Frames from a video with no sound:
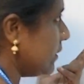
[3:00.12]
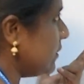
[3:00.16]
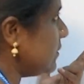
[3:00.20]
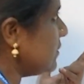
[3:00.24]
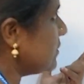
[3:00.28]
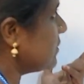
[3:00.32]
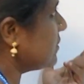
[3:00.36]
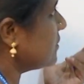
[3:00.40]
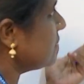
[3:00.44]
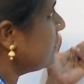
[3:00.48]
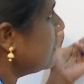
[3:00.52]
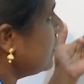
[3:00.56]

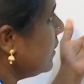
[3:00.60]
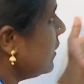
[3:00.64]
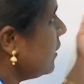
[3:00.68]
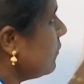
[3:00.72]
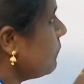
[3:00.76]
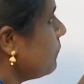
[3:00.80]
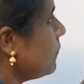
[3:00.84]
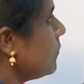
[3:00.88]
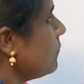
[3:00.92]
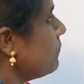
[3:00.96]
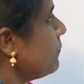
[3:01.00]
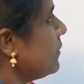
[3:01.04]
as,
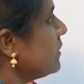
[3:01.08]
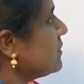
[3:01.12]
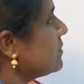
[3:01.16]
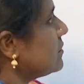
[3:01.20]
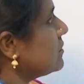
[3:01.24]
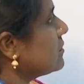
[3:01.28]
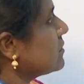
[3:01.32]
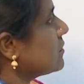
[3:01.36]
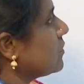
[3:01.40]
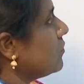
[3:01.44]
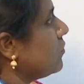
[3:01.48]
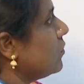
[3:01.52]
f of x
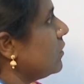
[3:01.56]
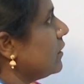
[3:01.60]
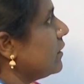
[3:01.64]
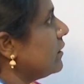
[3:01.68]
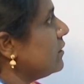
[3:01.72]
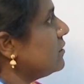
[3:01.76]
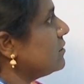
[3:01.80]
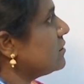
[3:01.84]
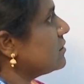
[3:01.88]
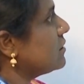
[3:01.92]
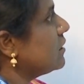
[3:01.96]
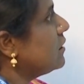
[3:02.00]
is called
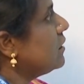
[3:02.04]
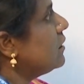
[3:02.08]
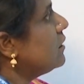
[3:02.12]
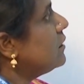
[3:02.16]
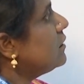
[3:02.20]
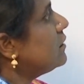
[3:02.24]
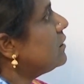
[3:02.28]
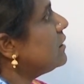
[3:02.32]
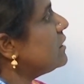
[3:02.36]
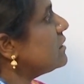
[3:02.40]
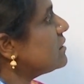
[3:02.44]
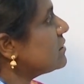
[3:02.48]
as
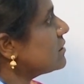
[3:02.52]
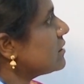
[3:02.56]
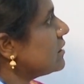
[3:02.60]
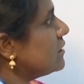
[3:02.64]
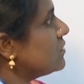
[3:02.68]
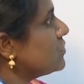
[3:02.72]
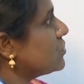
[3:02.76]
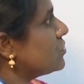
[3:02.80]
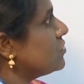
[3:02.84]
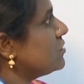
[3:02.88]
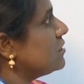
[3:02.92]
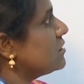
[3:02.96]

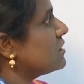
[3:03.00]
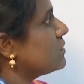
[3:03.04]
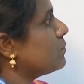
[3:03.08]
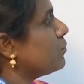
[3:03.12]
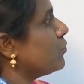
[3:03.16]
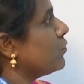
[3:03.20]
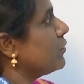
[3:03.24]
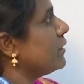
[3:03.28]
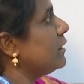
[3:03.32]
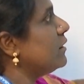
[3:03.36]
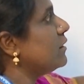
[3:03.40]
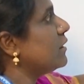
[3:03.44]
discontinuous
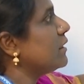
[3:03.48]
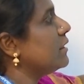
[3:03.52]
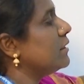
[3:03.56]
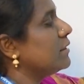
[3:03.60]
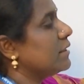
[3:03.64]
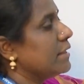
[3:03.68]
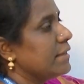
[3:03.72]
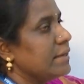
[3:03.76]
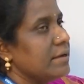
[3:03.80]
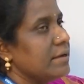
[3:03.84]
point in the